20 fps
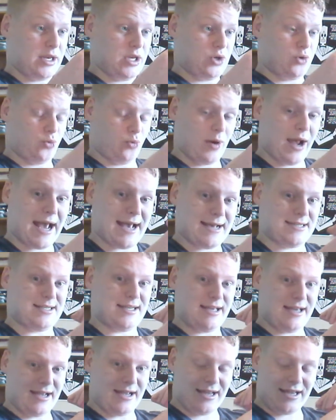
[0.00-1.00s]

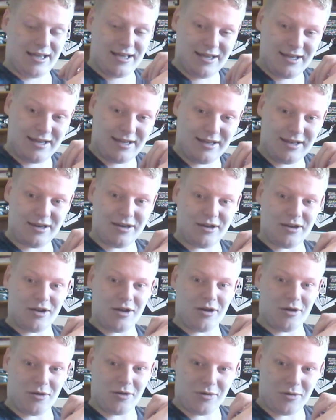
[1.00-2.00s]
drastic, you
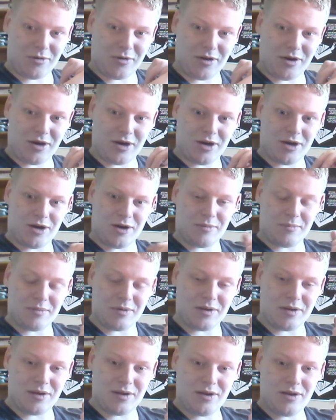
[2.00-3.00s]

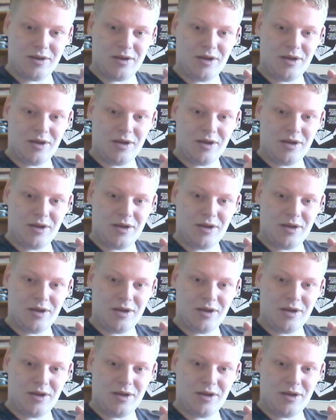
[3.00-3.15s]
know,